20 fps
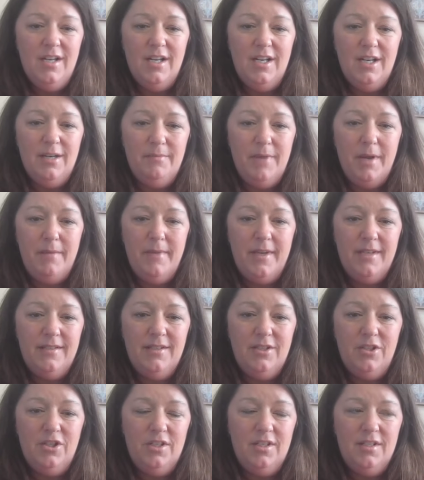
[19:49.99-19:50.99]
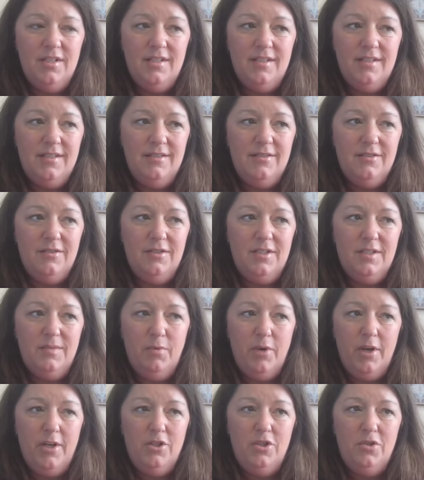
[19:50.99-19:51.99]
Uh, my message is
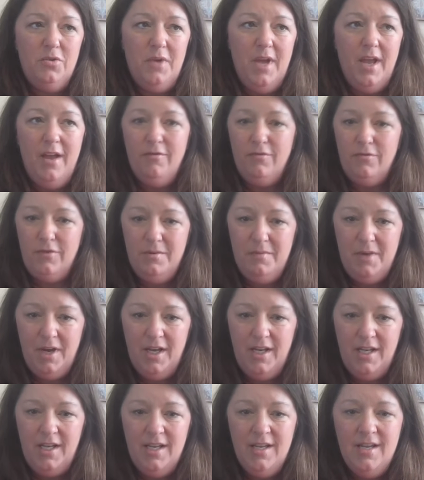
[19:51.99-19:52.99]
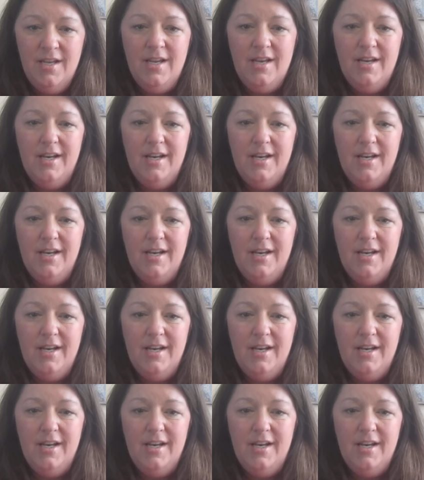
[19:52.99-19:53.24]
spread to everybody.